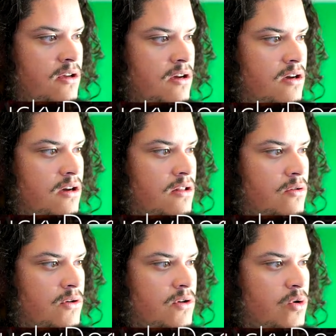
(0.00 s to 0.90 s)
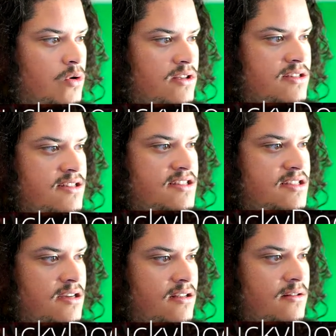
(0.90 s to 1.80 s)
Lord Corlys's
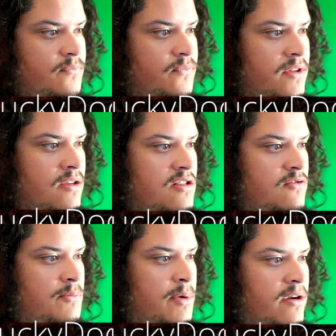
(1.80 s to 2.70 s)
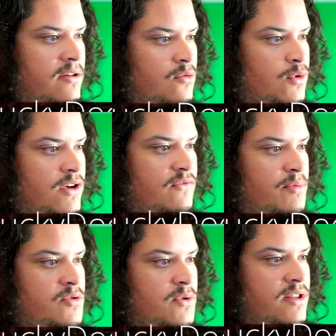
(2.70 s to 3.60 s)
son, to repair the rift
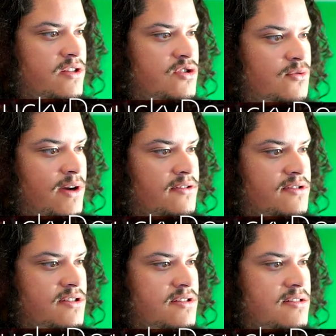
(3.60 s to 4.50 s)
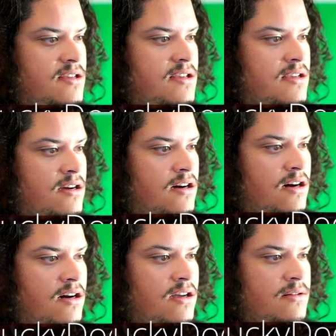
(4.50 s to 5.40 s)
between the two houses.
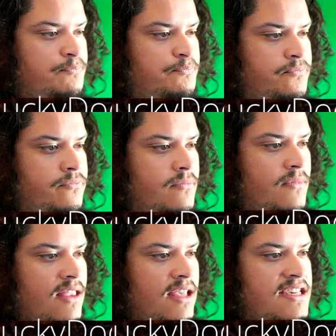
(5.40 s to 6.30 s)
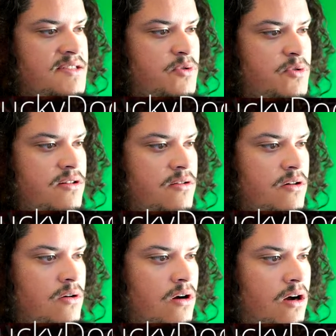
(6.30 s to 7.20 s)
On his
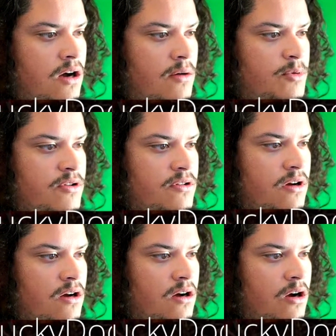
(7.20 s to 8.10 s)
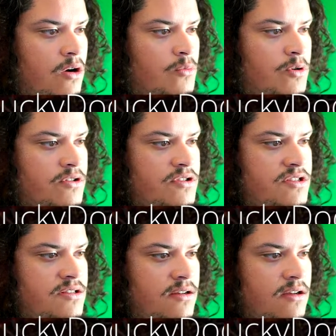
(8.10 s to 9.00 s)
brother
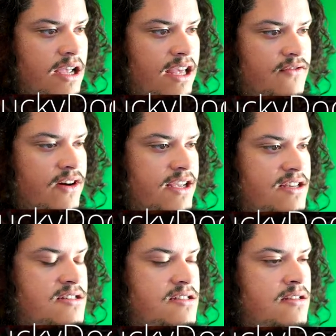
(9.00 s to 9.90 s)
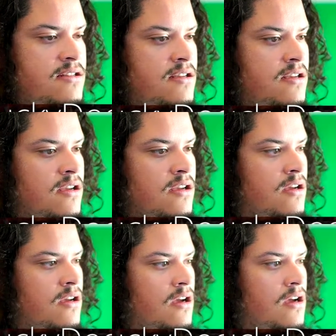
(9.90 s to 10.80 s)
Hobart's advice,
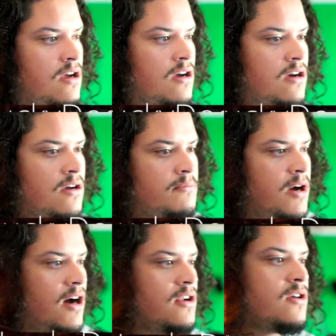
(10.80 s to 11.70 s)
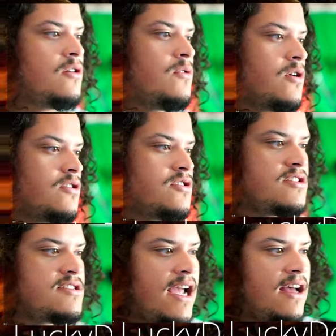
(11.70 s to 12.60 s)
Otto
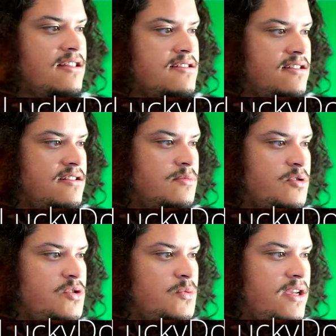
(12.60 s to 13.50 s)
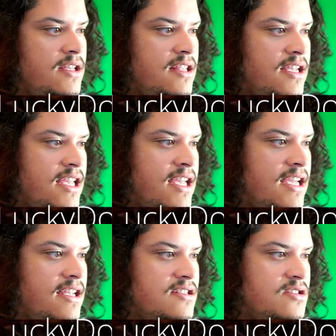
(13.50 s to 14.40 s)
urges Alicent to persuade the
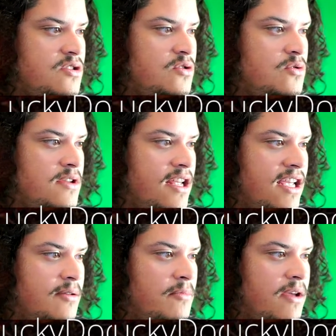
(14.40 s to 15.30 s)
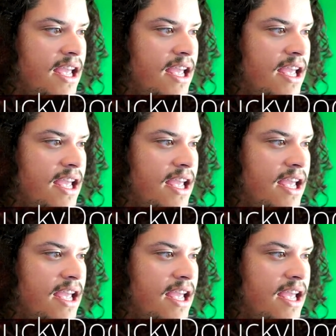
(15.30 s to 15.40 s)
king to name